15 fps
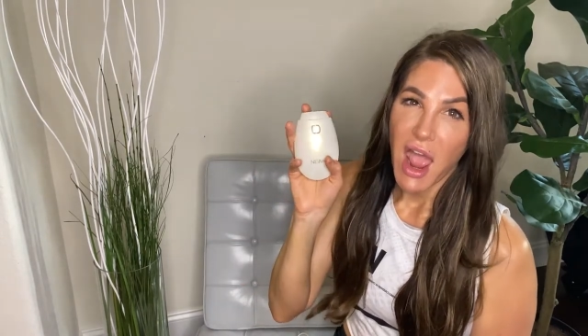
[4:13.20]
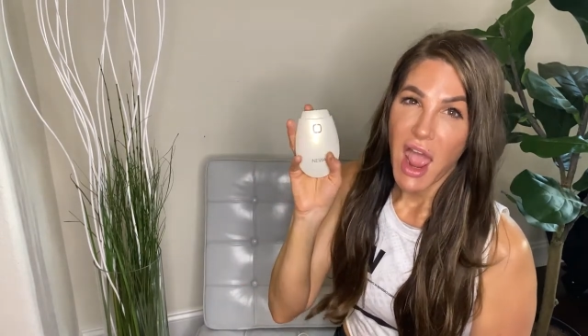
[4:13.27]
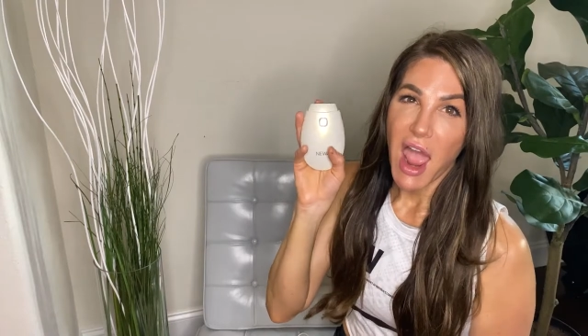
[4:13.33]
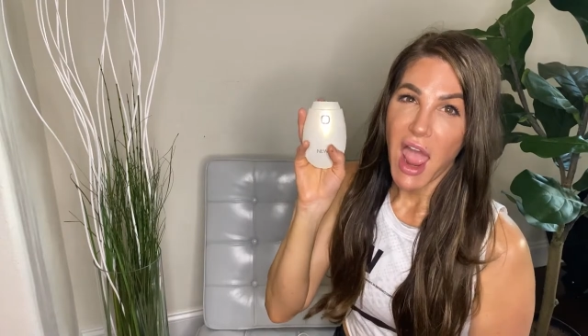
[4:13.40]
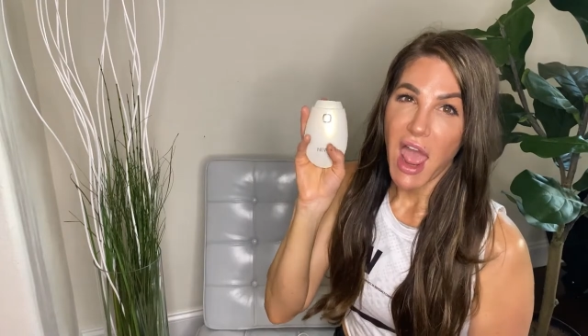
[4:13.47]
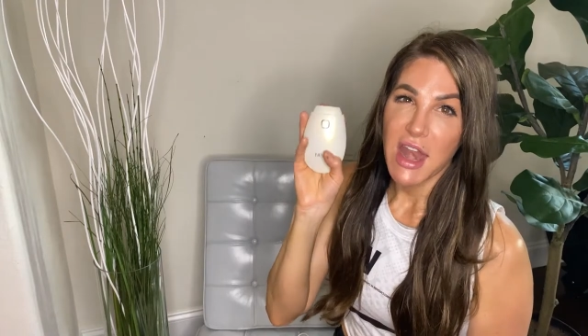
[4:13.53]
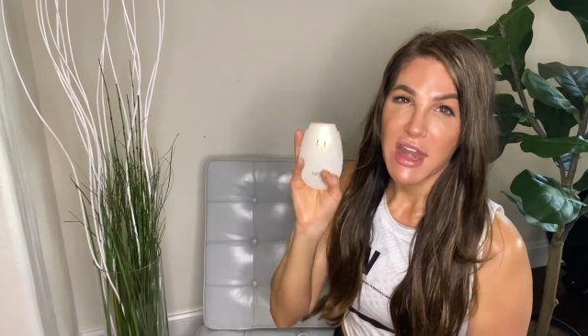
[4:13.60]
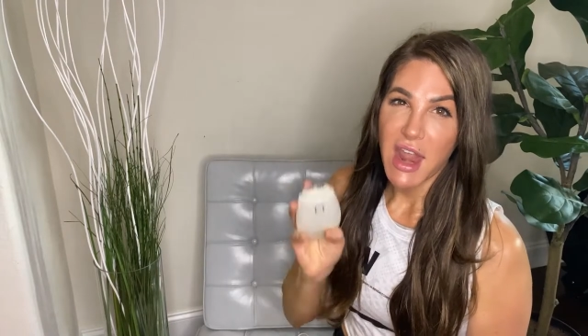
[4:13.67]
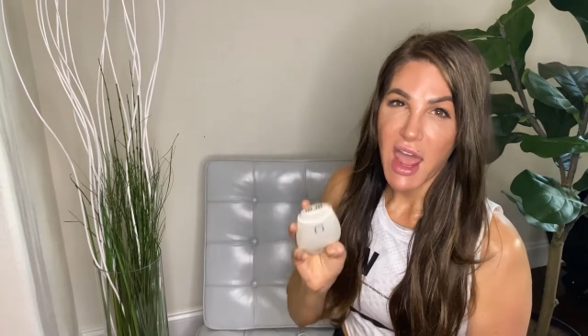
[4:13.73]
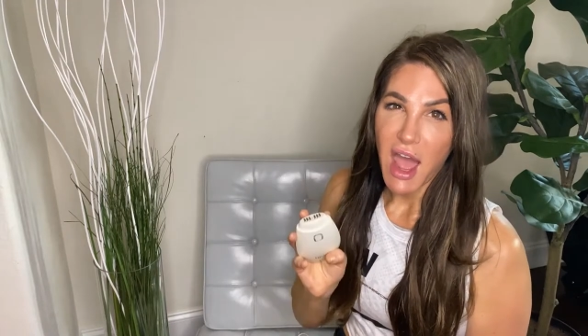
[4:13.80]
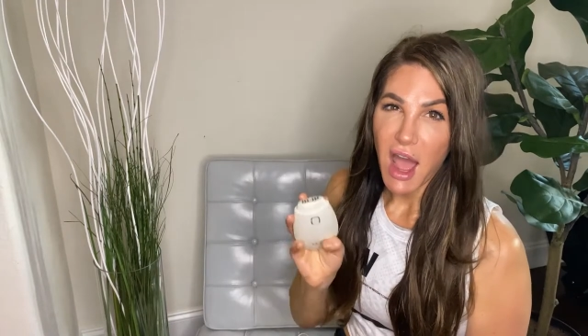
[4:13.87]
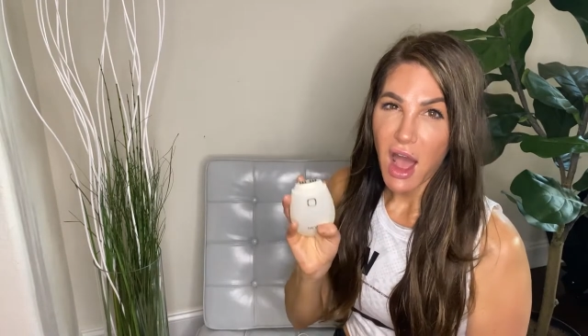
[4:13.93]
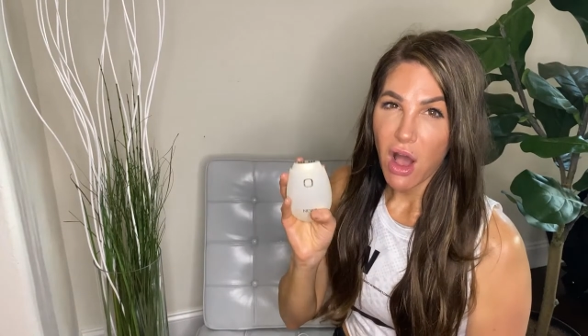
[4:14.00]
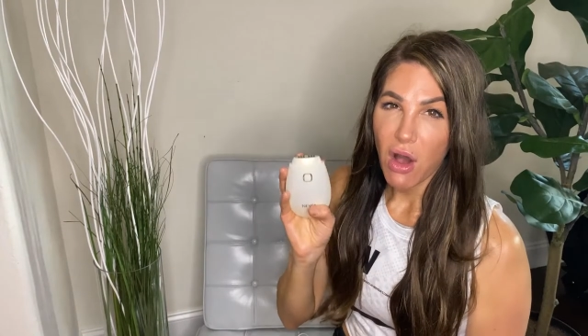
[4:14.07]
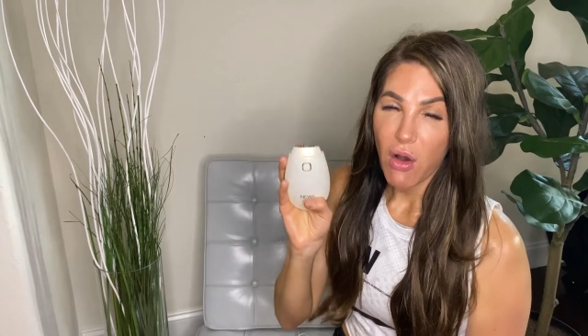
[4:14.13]
And
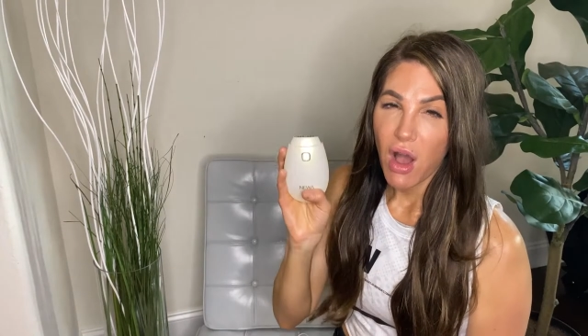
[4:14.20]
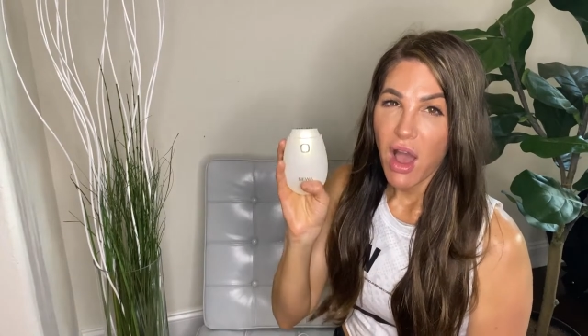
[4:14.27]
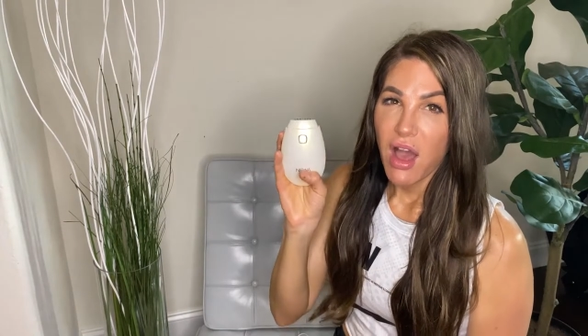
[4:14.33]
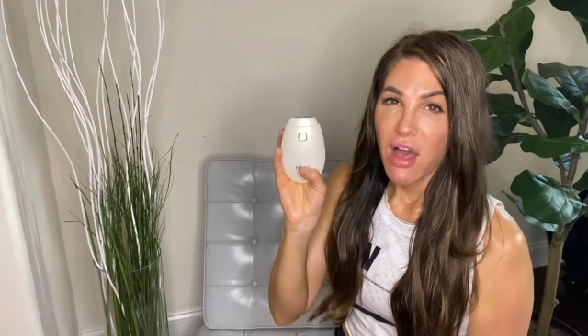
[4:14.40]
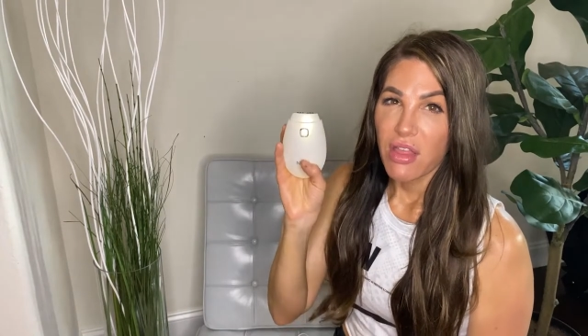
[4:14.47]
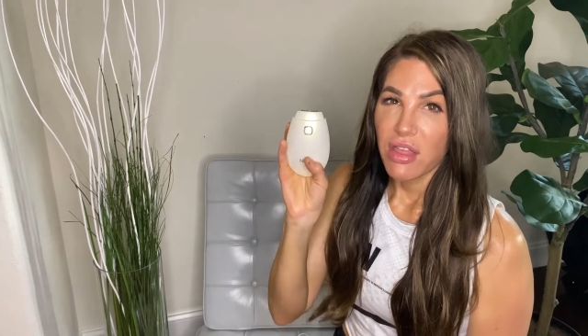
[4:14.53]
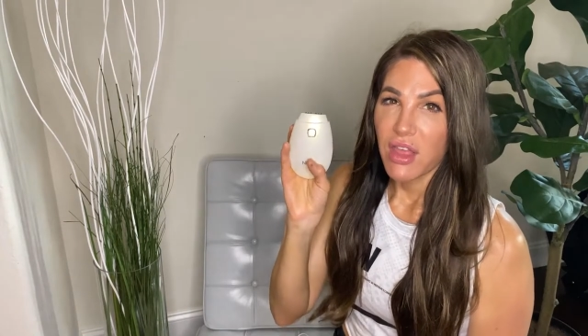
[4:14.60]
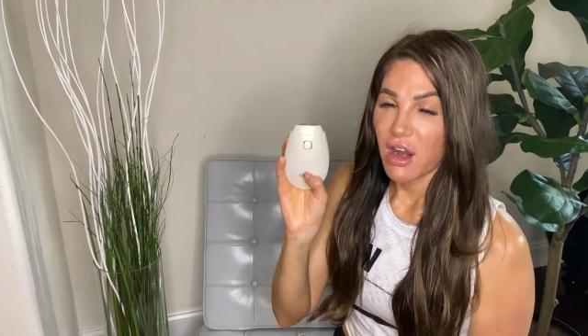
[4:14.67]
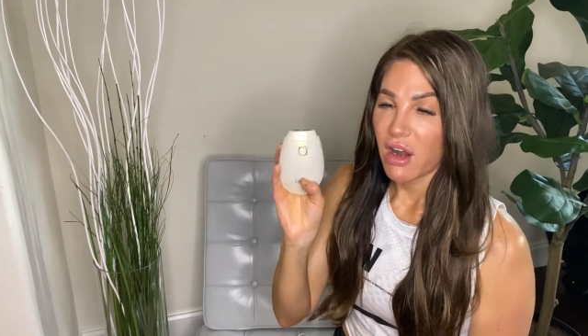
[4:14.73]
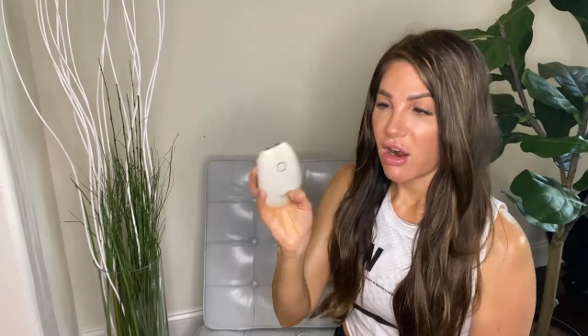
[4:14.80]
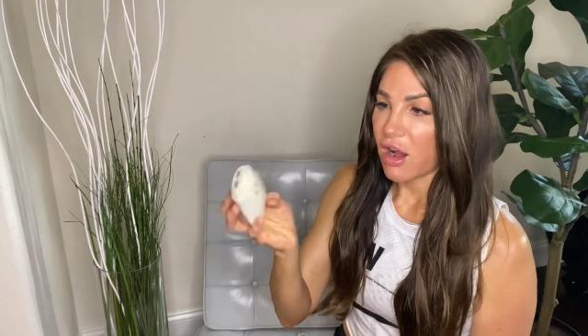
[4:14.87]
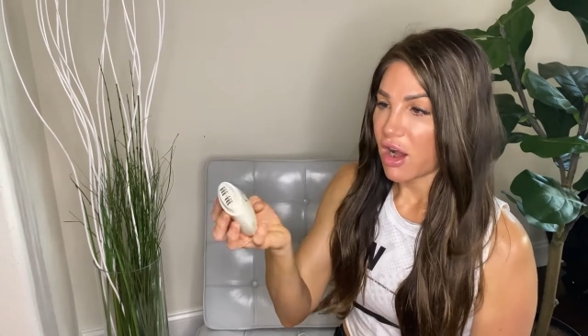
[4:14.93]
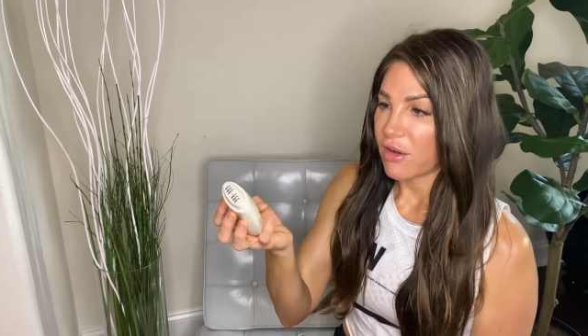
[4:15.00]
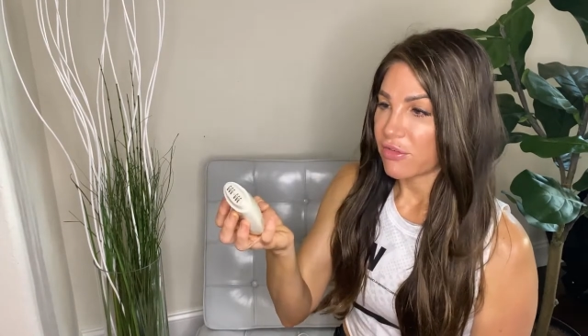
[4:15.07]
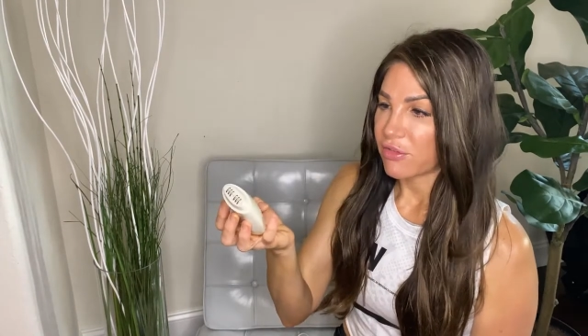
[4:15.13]
now they're
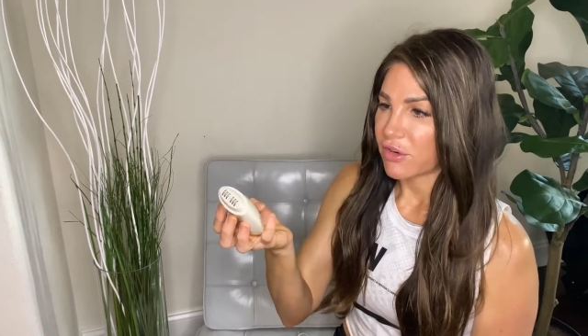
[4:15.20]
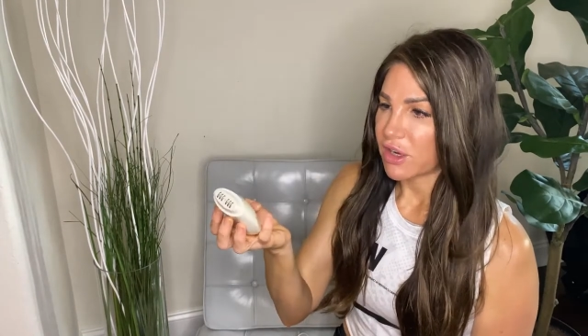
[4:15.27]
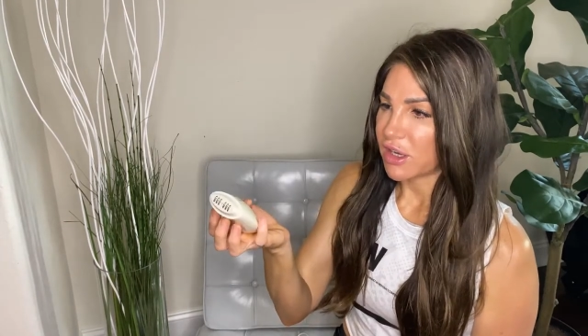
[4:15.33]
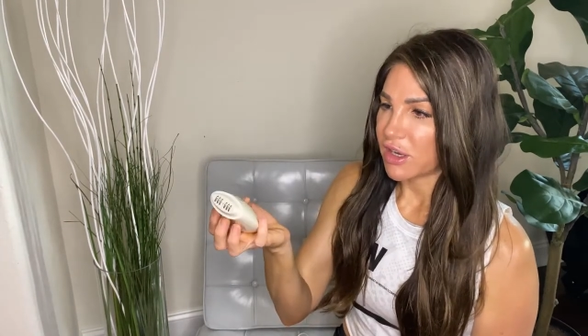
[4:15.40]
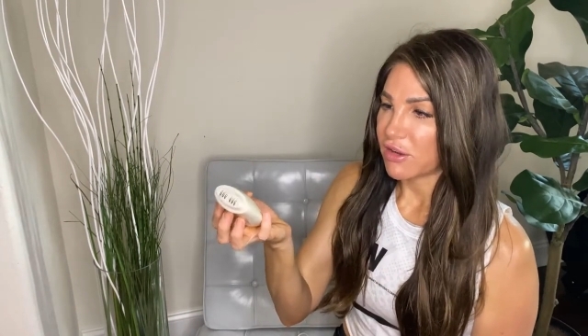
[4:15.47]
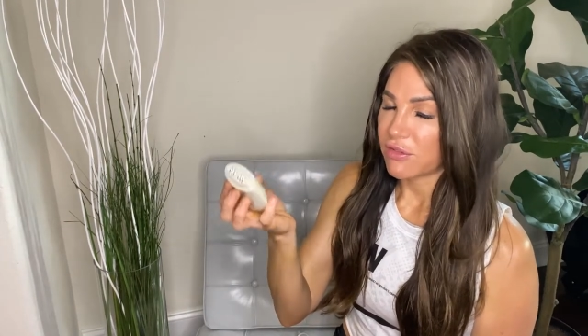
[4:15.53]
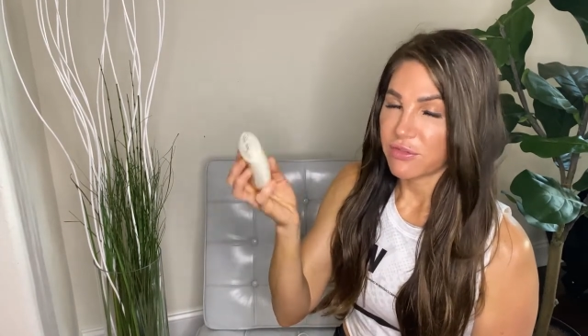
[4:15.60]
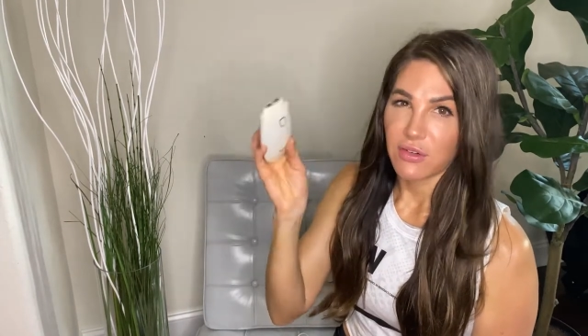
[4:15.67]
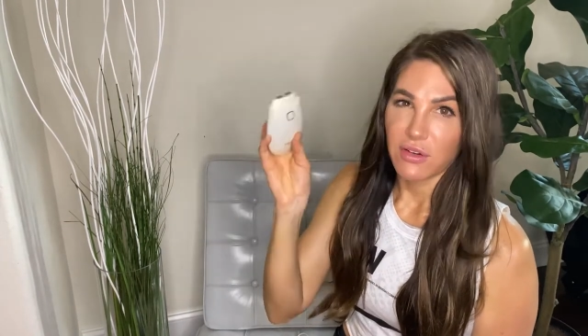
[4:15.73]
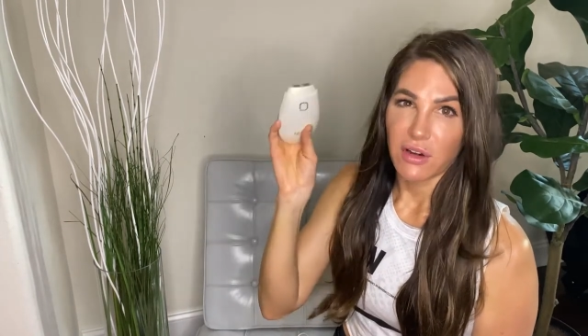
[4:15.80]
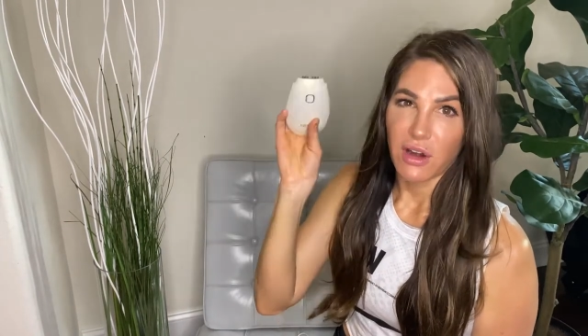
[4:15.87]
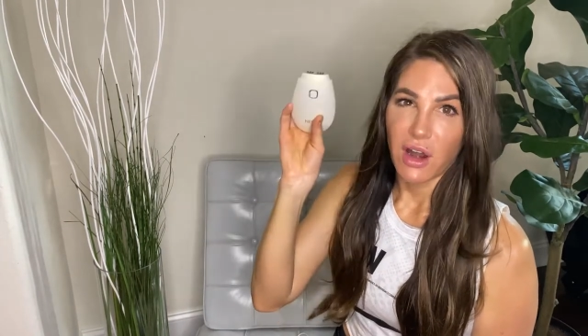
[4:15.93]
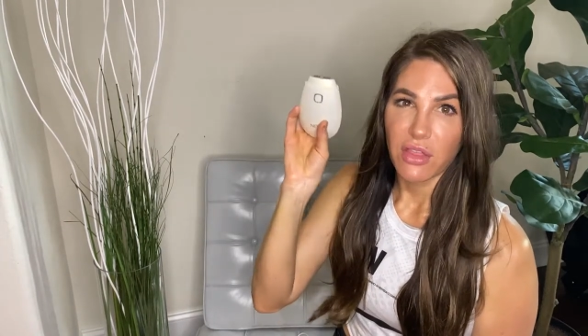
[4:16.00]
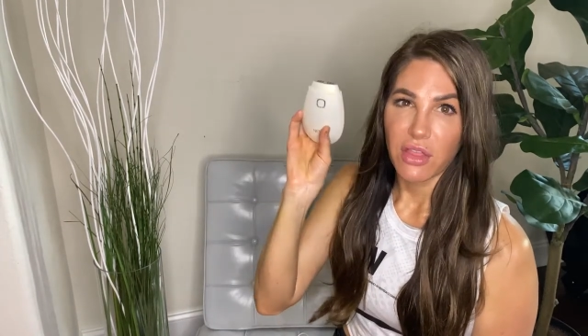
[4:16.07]
offering it for